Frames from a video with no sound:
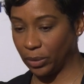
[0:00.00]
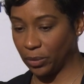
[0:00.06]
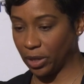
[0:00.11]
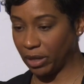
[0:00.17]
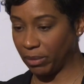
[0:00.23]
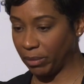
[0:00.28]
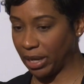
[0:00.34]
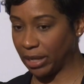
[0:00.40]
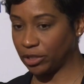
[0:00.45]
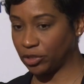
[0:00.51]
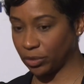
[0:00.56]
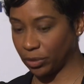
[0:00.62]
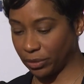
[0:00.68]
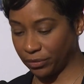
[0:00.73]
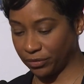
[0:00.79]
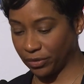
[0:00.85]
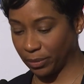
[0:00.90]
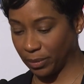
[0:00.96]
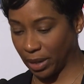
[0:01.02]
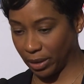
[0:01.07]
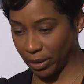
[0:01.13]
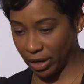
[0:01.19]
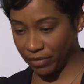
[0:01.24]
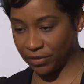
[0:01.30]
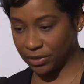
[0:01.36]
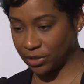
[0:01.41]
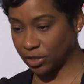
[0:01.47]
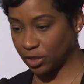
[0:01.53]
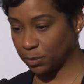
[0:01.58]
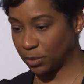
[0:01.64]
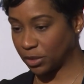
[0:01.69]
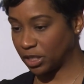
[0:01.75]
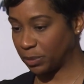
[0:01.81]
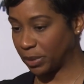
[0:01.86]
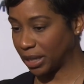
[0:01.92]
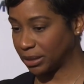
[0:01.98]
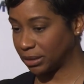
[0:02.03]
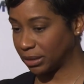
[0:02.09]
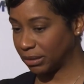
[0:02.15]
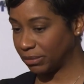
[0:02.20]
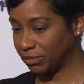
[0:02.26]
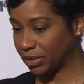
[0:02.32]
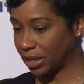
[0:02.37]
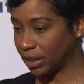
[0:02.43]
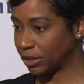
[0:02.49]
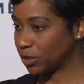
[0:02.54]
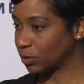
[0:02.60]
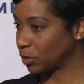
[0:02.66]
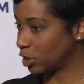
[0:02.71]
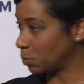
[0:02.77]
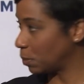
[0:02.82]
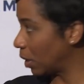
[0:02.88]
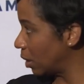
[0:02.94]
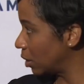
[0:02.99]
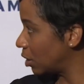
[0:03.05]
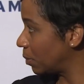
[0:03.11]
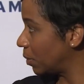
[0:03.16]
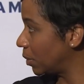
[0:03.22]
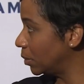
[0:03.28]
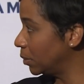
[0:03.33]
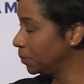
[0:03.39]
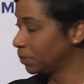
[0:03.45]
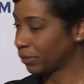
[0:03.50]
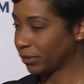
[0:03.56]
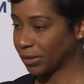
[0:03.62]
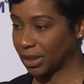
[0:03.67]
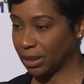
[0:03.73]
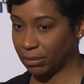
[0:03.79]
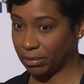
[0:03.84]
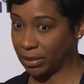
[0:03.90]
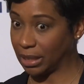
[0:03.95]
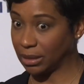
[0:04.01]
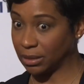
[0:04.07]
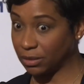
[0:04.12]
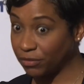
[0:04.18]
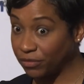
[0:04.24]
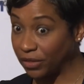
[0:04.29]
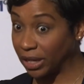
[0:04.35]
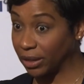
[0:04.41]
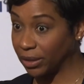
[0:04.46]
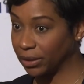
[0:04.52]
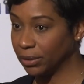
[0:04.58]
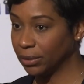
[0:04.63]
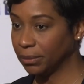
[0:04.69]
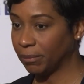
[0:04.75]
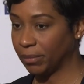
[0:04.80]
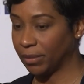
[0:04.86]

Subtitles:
want to make sure from our office's perspective that it's responsible, that it's fair,